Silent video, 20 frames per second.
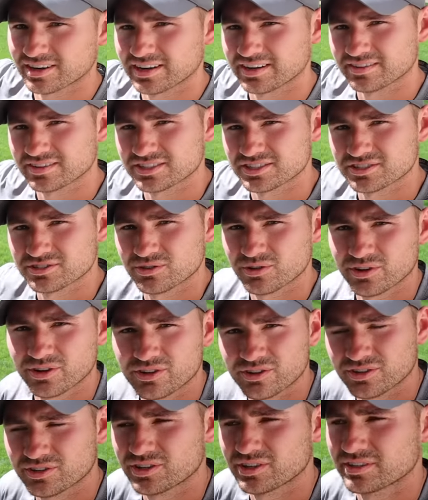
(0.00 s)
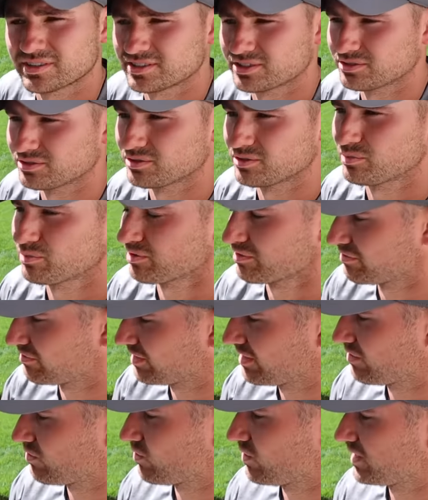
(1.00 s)
in the soil to
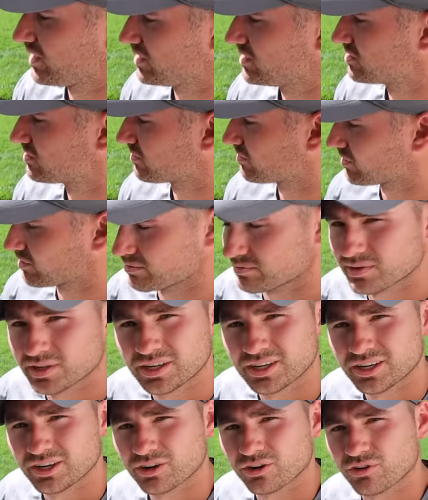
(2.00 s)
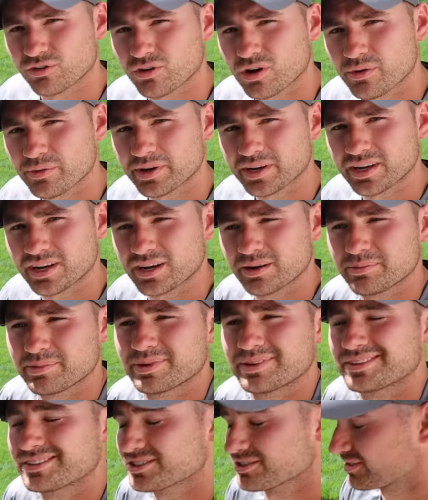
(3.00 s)
prevent weeds from growing up.
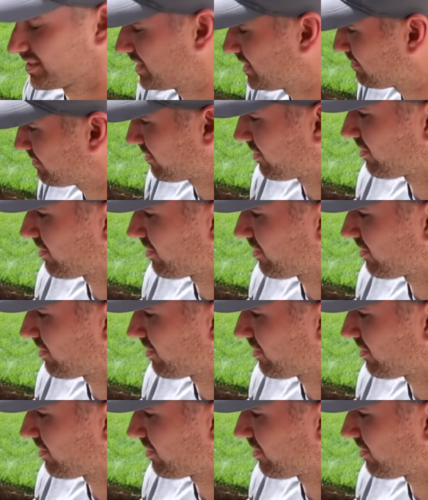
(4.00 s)
So keep